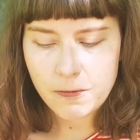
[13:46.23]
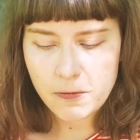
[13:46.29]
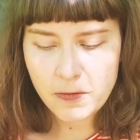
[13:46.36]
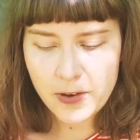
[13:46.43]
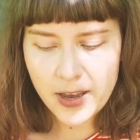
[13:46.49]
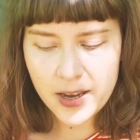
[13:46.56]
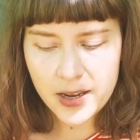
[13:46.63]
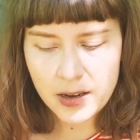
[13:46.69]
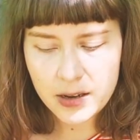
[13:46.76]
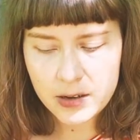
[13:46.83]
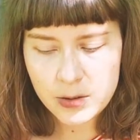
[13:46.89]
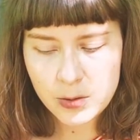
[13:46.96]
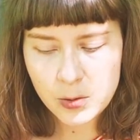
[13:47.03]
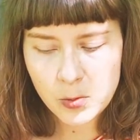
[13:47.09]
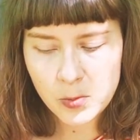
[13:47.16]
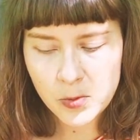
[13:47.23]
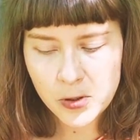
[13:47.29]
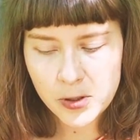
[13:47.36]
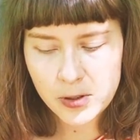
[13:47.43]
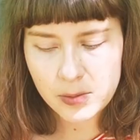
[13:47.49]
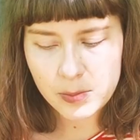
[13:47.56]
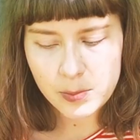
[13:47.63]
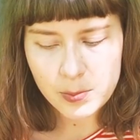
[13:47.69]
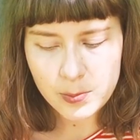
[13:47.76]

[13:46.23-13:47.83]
Faye Numer